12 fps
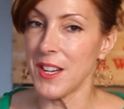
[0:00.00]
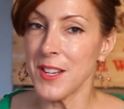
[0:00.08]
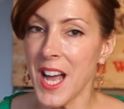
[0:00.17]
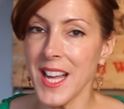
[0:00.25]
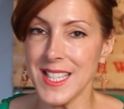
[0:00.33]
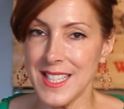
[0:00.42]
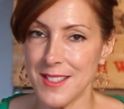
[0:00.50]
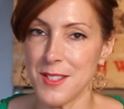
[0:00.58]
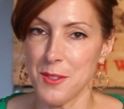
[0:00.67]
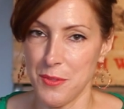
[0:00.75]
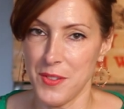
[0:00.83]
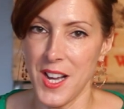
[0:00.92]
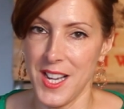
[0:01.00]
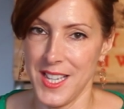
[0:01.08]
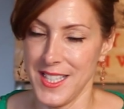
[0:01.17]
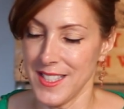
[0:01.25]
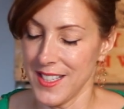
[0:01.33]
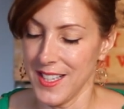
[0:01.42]
not easy to
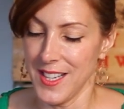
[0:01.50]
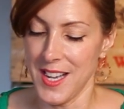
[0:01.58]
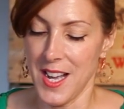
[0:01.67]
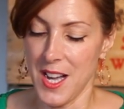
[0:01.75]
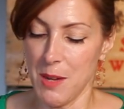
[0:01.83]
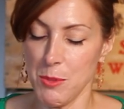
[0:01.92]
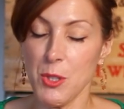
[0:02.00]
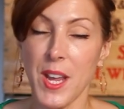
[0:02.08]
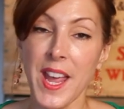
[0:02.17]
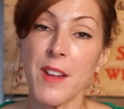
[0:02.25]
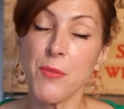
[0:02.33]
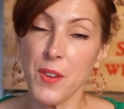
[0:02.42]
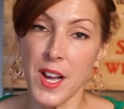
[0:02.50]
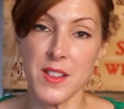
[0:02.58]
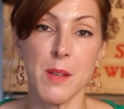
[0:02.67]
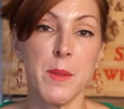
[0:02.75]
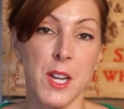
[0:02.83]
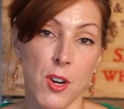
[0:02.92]
find. You can find
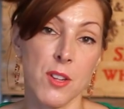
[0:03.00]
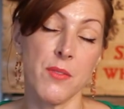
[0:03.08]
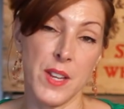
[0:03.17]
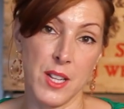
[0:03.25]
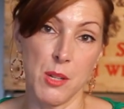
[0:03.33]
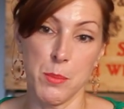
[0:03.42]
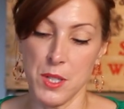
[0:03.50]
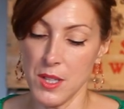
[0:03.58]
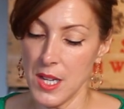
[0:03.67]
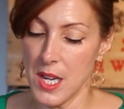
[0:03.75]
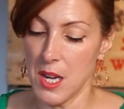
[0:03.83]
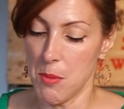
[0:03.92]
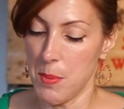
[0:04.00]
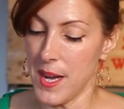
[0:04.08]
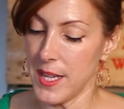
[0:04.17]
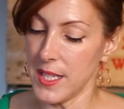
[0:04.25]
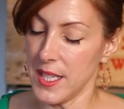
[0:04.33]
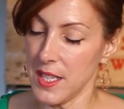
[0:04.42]
them, they are available,
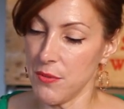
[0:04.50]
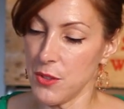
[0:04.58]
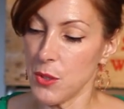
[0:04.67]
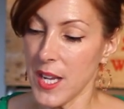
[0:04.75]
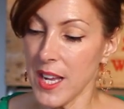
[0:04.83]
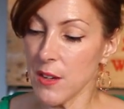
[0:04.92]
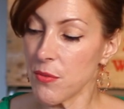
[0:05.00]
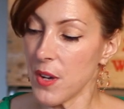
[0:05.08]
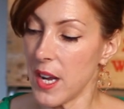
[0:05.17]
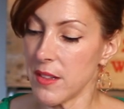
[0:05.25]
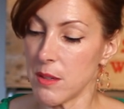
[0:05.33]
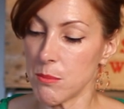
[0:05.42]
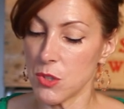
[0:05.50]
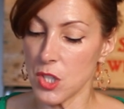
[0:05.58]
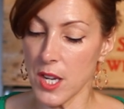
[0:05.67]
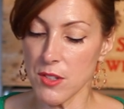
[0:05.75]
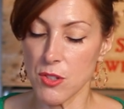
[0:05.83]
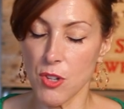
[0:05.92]
but if you can't find them,
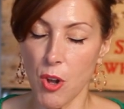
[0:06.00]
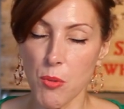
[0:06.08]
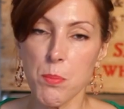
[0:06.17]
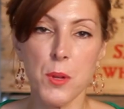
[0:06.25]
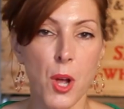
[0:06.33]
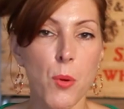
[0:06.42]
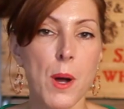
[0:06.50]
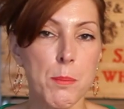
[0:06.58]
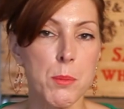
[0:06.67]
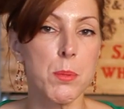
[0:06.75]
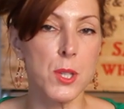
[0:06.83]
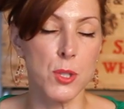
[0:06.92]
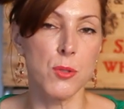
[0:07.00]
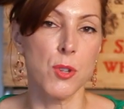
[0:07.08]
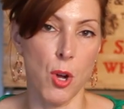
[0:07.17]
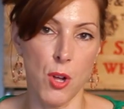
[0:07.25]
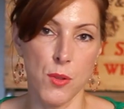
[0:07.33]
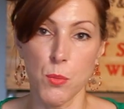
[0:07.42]
just don't blow up a balloon
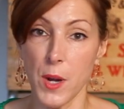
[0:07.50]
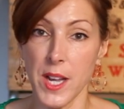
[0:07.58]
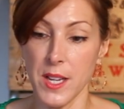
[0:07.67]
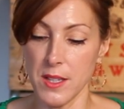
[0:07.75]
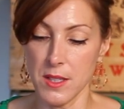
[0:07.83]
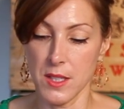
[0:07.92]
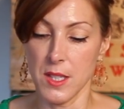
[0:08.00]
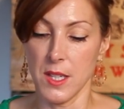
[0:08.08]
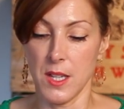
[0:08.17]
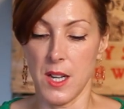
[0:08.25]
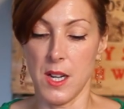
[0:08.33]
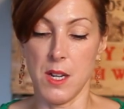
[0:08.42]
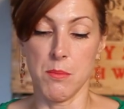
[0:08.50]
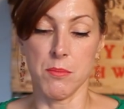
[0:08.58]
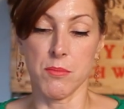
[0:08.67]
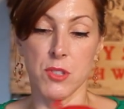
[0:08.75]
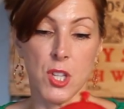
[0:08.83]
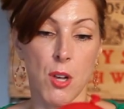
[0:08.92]
all the way.
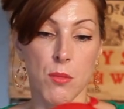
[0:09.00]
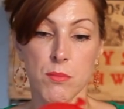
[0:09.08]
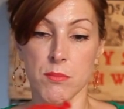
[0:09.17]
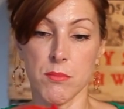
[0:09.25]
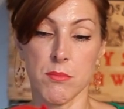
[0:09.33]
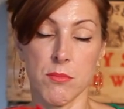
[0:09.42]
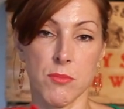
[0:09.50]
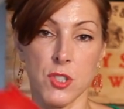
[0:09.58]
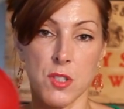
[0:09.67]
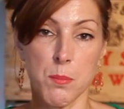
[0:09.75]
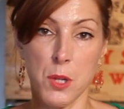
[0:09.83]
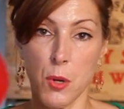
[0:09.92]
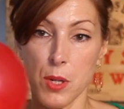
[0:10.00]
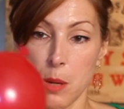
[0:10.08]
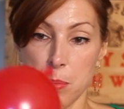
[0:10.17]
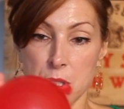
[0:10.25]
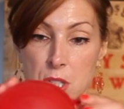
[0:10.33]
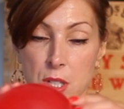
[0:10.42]
So just blow it
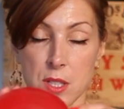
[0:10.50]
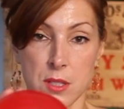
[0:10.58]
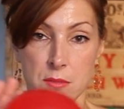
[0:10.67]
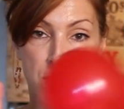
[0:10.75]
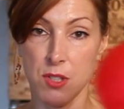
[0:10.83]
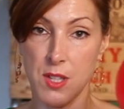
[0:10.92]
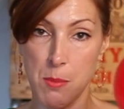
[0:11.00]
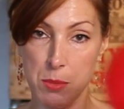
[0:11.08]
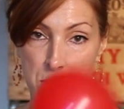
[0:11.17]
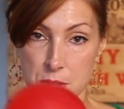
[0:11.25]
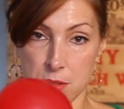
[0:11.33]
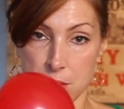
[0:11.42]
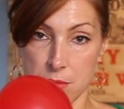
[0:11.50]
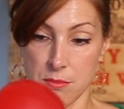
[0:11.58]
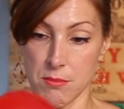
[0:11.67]
up until it resembles